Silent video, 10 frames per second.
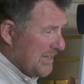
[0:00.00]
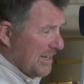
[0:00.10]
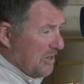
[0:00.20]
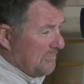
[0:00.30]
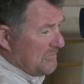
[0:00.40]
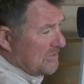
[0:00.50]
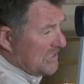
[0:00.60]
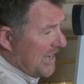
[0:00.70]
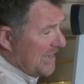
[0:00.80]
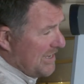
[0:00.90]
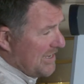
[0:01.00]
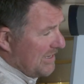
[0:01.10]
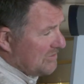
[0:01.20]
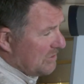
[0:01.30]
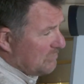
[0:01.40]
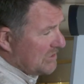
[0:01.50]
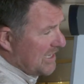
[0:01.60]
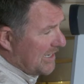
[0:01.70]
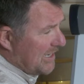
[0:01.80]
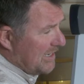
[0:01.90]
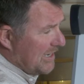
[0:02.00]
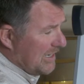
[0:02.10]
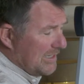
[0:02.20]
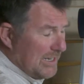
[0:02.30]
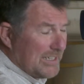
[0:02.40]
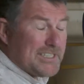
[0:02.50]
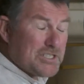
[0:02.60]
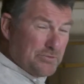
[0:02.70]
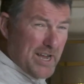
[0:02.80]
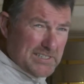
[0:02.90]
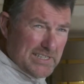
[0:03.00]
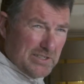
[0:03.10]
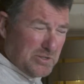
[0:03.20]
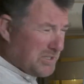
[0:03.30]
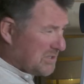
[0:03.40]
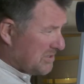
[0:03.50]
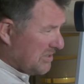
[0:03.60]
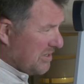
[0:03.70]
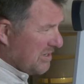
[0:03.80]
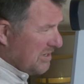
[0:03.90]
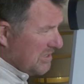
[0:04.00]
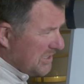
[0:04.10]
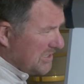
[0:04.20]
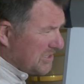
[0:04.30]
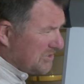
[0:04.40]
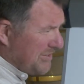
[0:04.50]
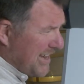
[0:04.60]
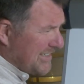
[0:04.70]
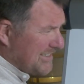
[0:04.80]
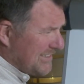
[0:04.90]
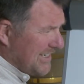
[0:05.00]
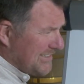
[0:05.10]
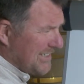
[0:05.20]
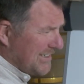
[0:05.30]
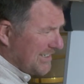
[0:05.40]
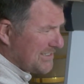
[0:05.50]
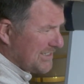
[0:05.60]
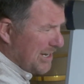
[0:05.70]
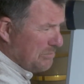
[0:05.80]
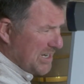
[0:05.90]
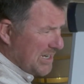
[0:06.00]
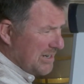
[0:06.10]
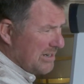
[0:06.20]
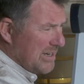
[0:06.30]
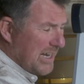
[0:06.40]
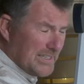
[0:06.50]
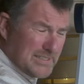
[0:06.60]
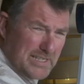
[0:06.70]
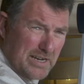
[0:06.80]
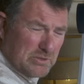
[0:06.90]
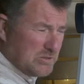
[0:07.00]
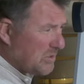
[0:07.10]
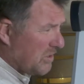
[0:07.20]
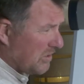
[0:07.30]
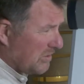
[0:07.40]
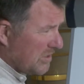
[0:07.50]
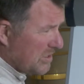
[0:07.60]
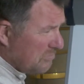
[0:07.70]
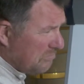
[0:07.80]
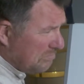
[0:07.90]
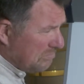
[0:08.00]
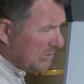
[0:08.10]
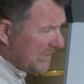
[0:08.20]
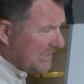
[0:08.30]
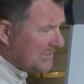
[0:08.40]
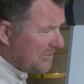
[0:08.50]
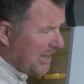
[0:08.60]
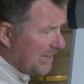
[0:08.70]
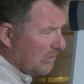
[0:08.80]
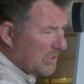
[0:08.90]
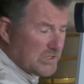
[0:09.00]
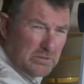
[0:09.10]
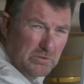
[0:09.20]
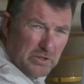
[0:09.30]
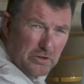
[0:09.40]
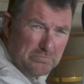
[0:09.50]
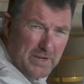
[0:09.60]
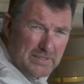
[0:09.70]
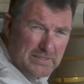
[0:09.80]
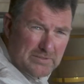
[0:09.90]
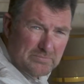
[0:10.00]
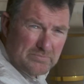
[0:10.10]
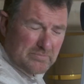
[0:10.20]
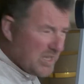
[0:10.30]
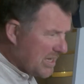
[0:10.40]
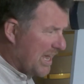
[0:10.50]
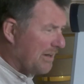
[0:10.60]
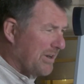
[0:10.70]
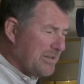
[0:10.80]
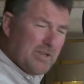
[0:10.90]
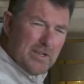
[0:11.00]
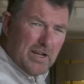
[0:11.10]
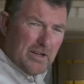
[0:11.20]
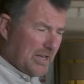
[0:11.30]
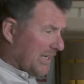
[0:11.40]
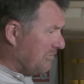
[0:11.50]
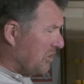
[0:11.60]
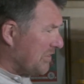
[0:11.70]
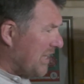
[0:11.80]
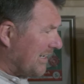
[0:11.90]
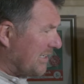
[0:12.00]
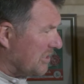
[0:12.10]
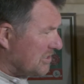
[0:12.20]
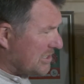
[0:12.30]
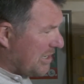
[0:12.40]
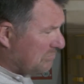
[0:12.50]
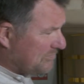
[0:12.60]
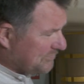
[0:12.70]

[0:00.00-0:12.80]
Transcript: And I often say, if someone's had a distressing loss, the distress is in this time here. As time goes on, please try and look at some of the good bits. Anyway, I think you've got that concept.